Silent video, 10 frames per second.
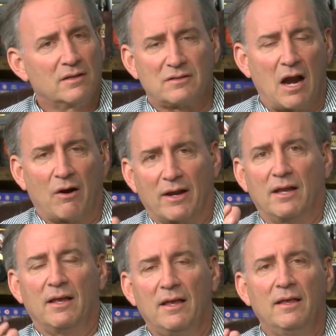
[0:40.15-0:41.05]
Sorry,
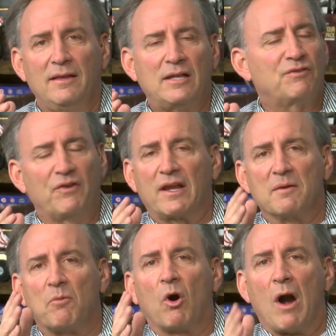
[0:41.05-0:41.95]
that's
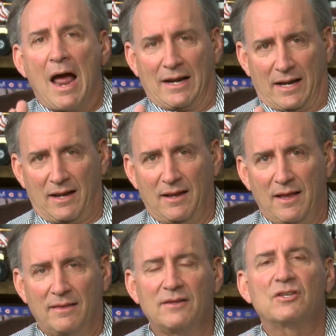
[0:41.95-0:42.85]
freaking moronic.
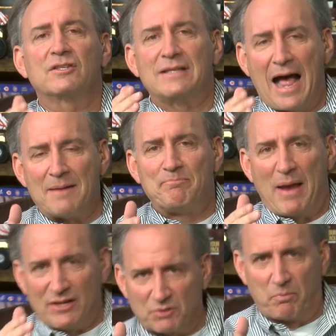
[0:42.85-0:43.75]
This is not
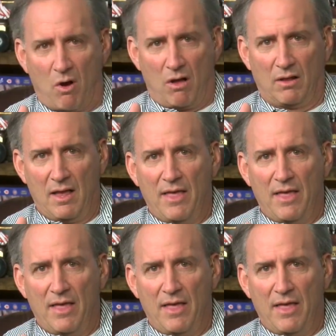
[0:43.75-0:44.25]
baseball.